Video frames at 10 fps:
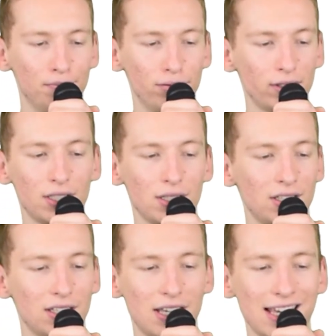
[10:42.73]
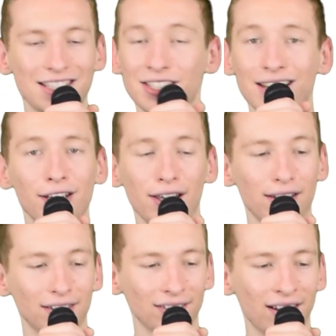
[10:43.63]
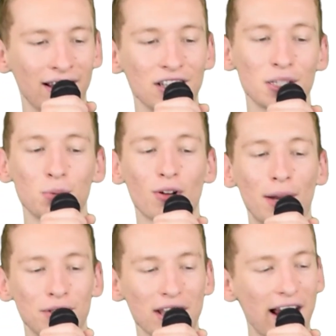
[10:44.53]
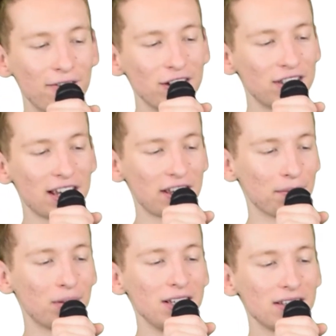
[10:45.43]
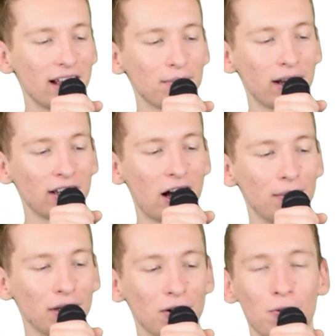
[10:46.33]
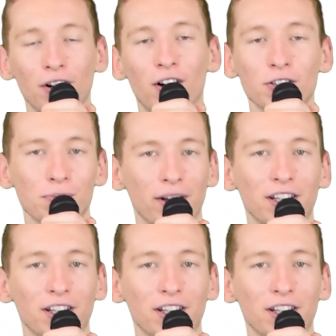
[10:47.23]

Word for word: gazillion subscribers every second. Please like my comment. No one hearts my